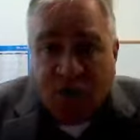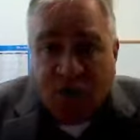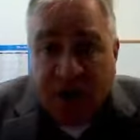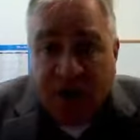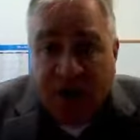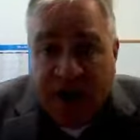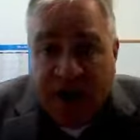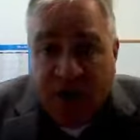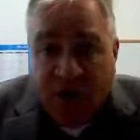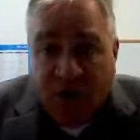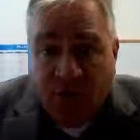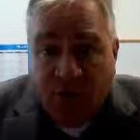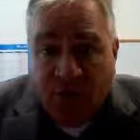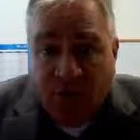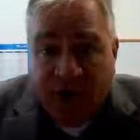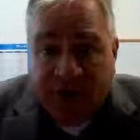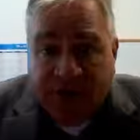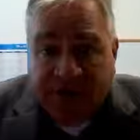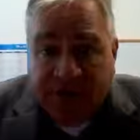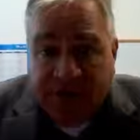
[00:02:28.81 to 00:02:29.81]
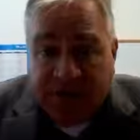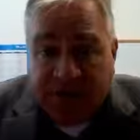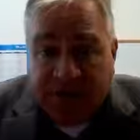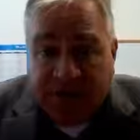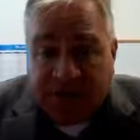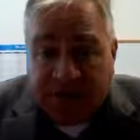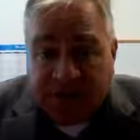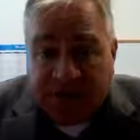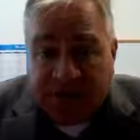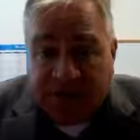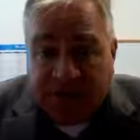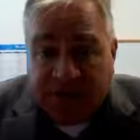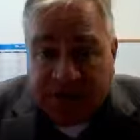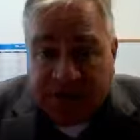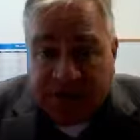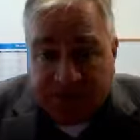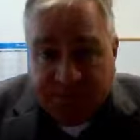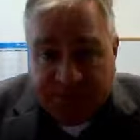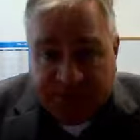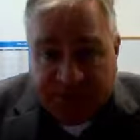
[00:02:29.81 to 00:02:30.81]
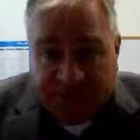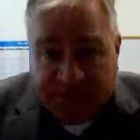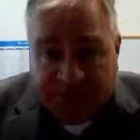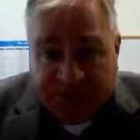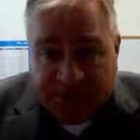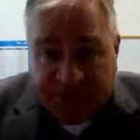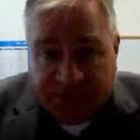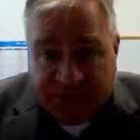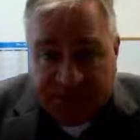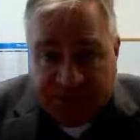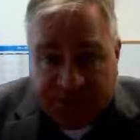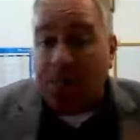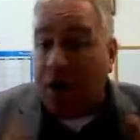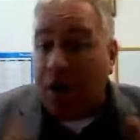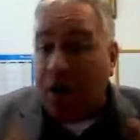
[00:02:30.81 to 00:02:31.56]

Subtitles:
rise up to leadership positions?